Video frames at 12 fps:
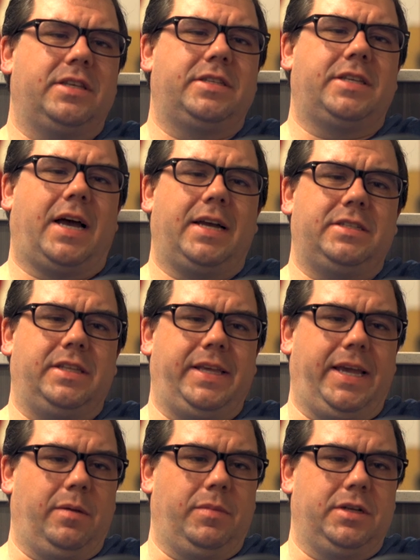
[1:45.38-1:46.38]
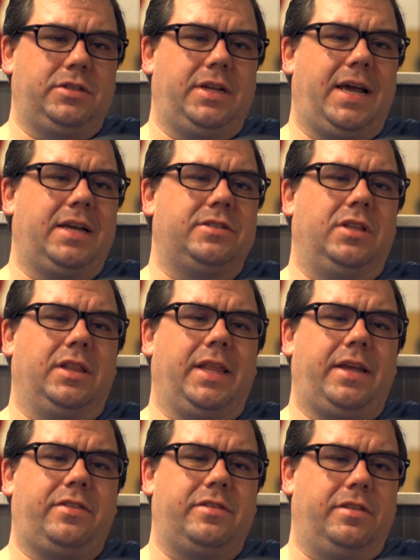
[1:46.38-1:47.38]
has the size of the image, it has the
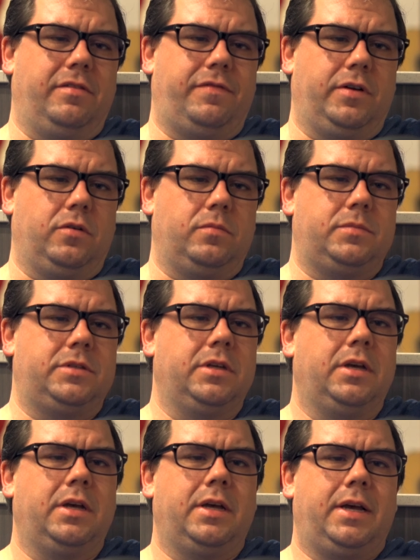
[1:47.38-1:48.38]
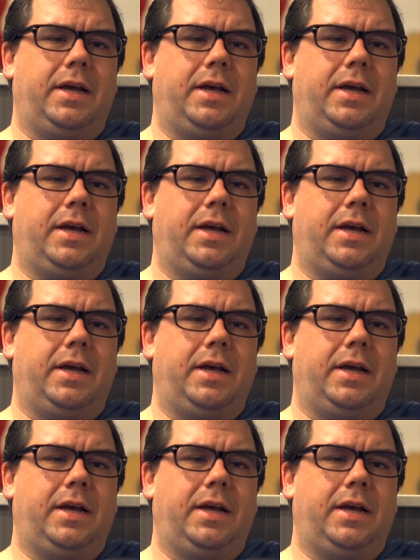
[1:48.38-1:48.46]
length of the films,